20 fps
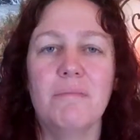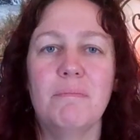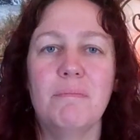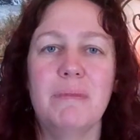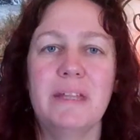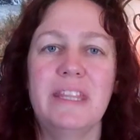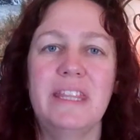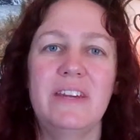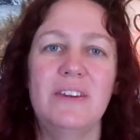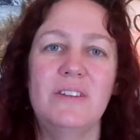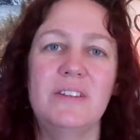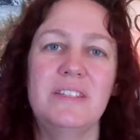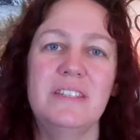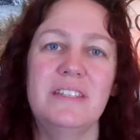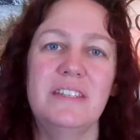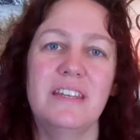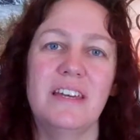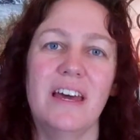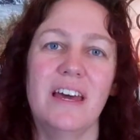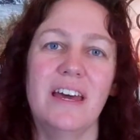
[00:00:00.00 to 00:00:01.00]
But
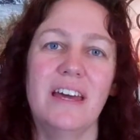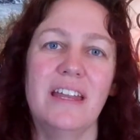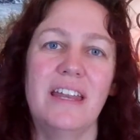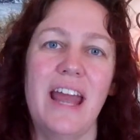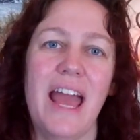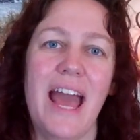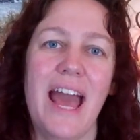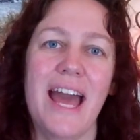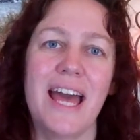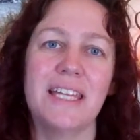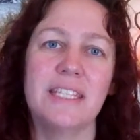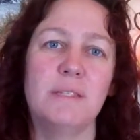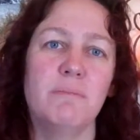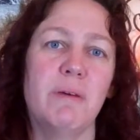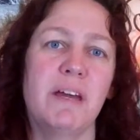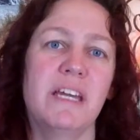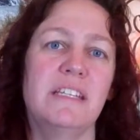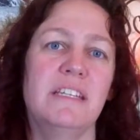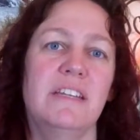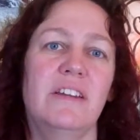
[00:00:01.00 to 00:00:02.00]
there's an
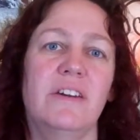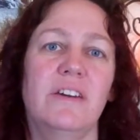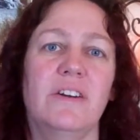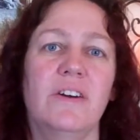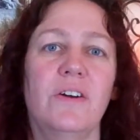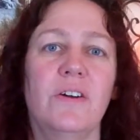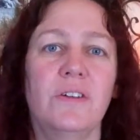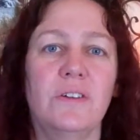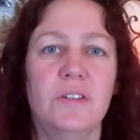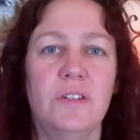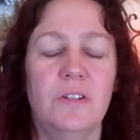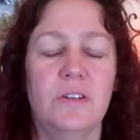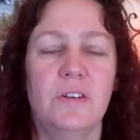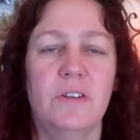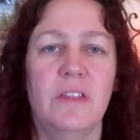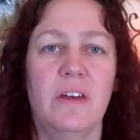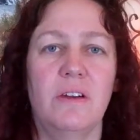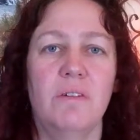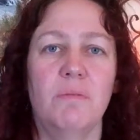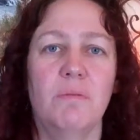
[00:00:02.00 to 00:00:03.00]
aspect in our culture
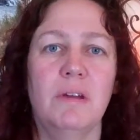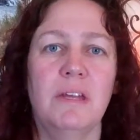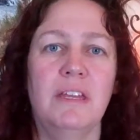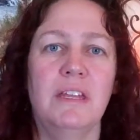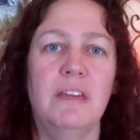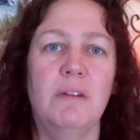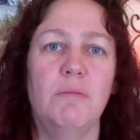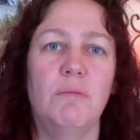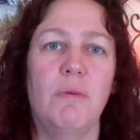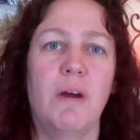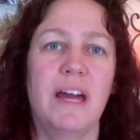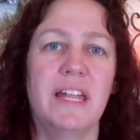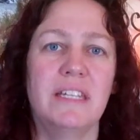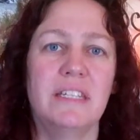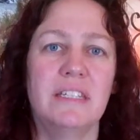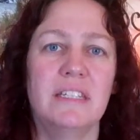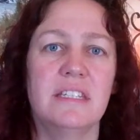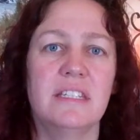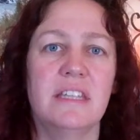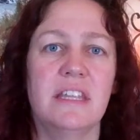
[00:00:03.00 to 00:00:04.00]
that really
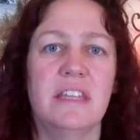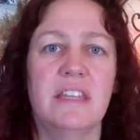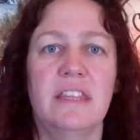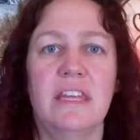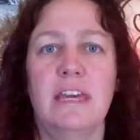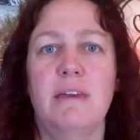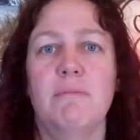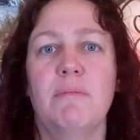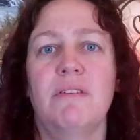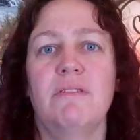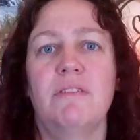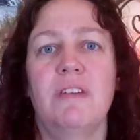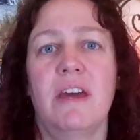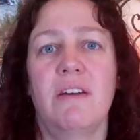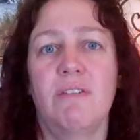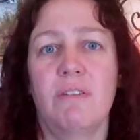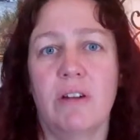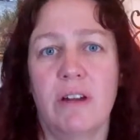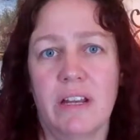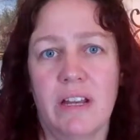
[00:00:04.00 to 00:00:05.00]
runs the theme of
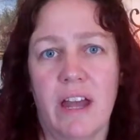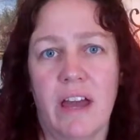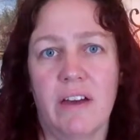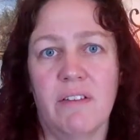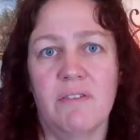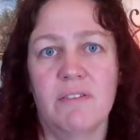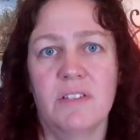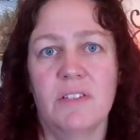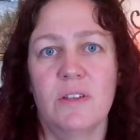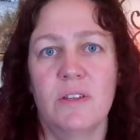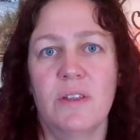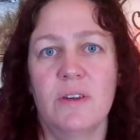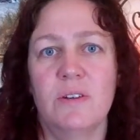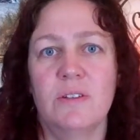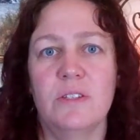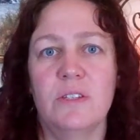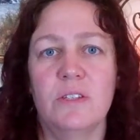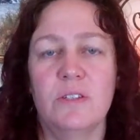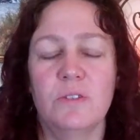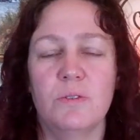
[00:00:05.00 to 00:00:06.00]
never enough. So
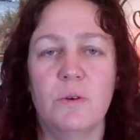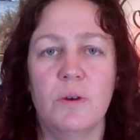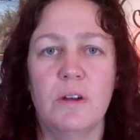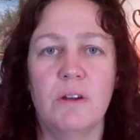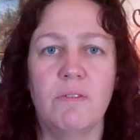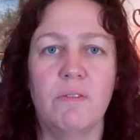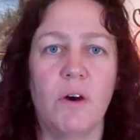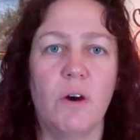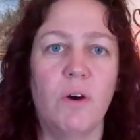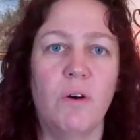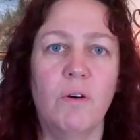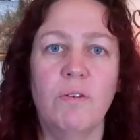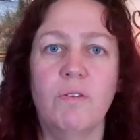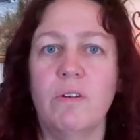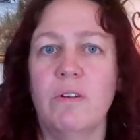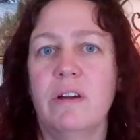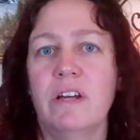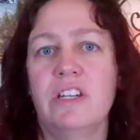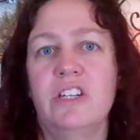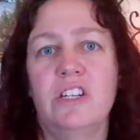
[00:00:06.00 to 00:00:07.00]
there's this sort of
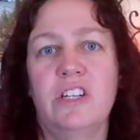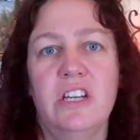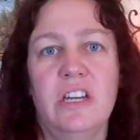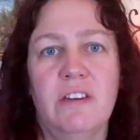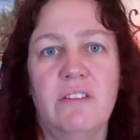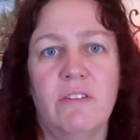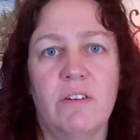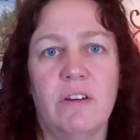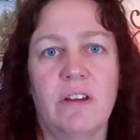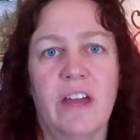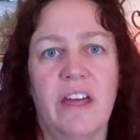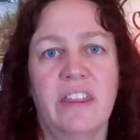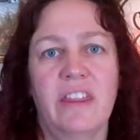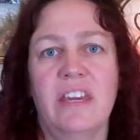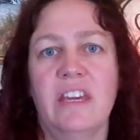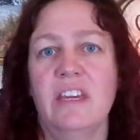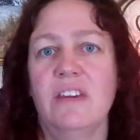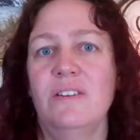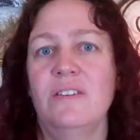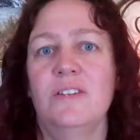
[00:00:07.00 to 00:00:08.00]
overachiever,
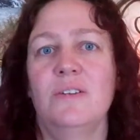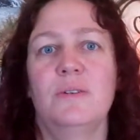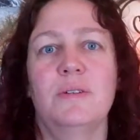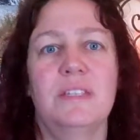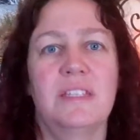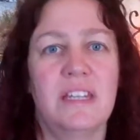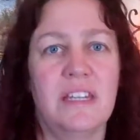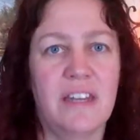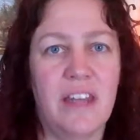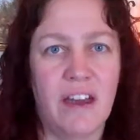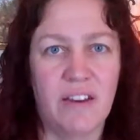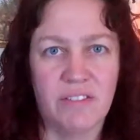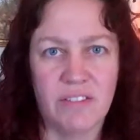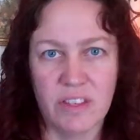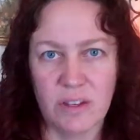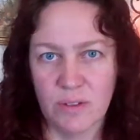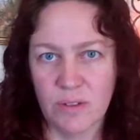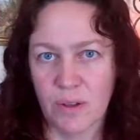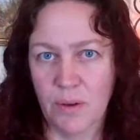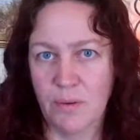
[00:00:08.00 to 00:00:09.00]
nothing you do is enough,
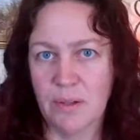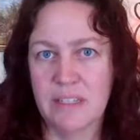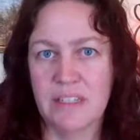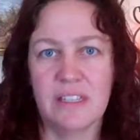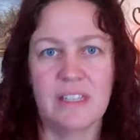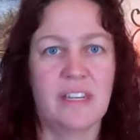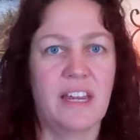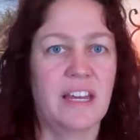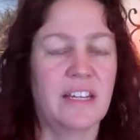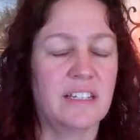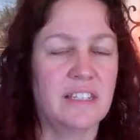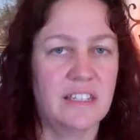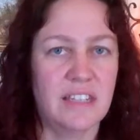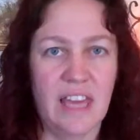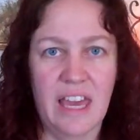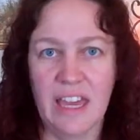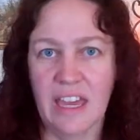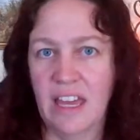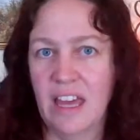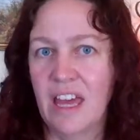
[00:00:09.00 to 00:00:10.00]
there's always the next
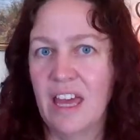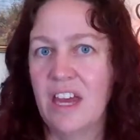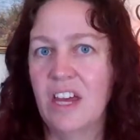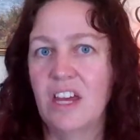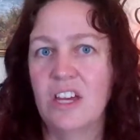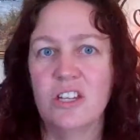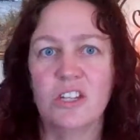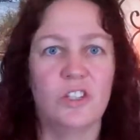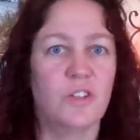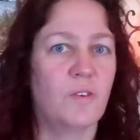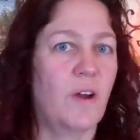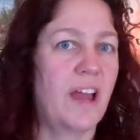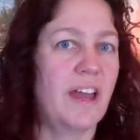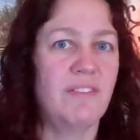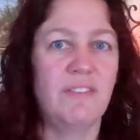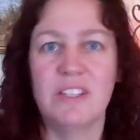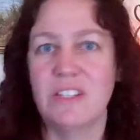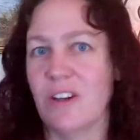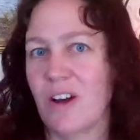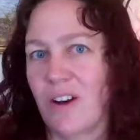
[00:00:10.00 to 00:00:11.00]
thing,
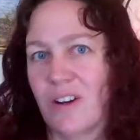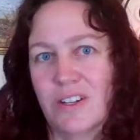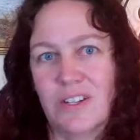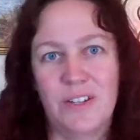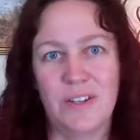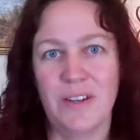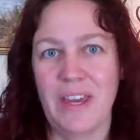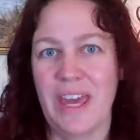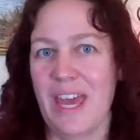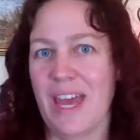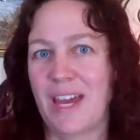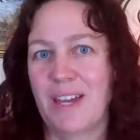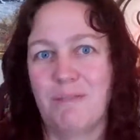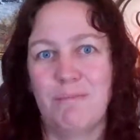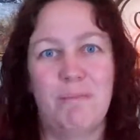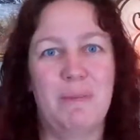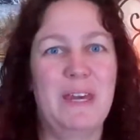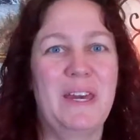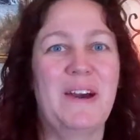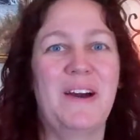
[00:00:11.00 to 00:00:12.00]
strive as hard as you
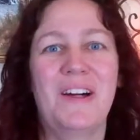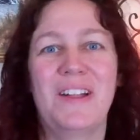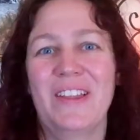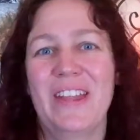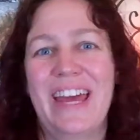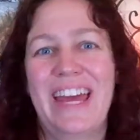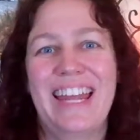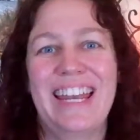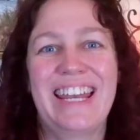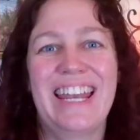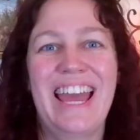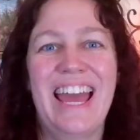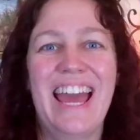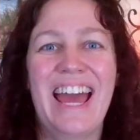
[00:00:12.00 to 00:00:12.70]
can, be all in.